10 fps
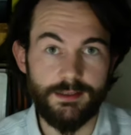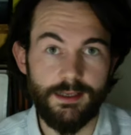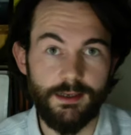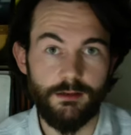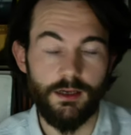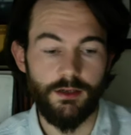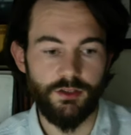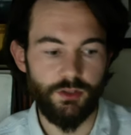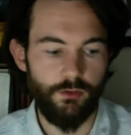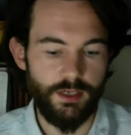and her
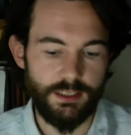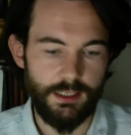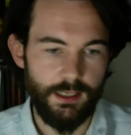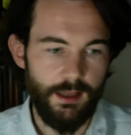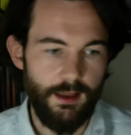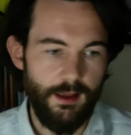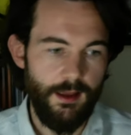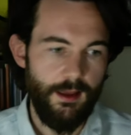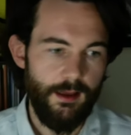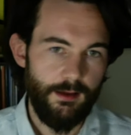stories,
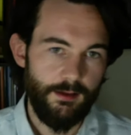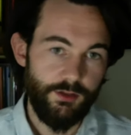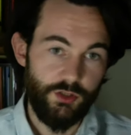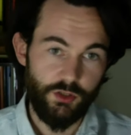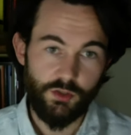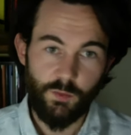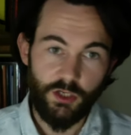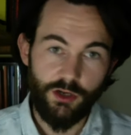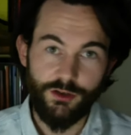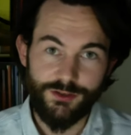just
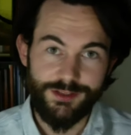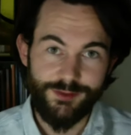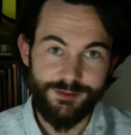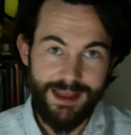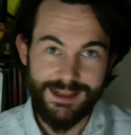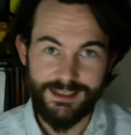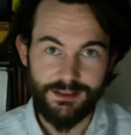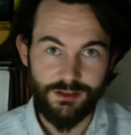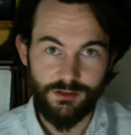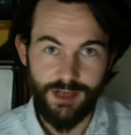because he was mentioned
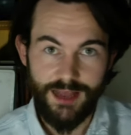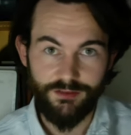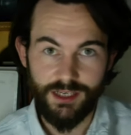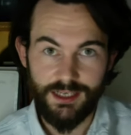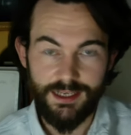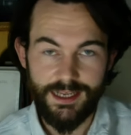so heavily